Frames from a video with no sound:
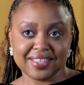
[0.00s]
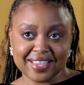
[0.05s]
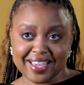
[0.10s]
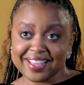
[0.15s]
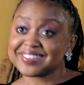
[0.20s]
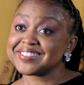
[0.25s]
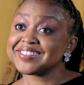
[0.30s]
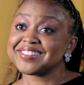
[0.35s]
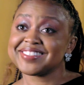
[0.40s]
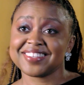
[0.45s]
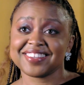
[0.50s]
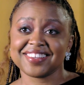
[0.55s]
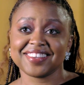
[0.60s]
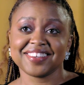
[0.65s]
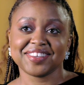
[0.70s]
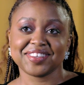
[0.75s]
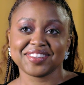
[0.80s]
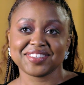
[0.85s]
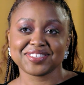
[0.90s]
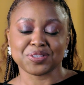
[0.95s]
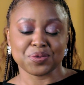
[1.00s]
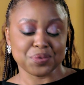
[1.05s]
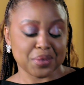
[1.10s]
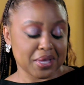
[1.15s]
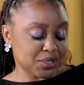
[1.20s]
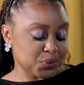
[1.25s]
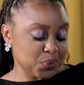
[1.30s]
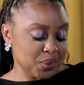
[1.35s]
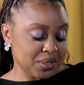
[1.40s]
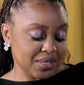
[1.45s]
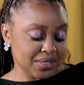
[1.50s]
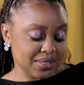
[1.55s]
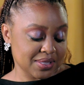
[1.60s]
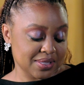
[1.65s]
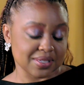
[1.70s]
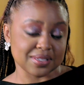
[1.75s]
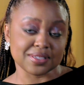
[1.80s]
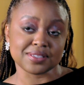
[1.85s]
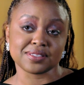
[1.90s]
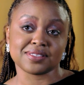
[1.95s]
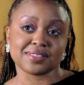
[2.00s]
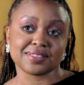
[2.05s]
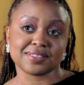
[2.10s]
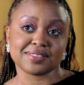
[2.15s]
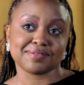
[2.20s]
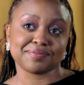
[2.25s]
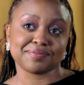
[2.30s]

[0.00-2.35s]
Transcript: Yes, so that's what this is.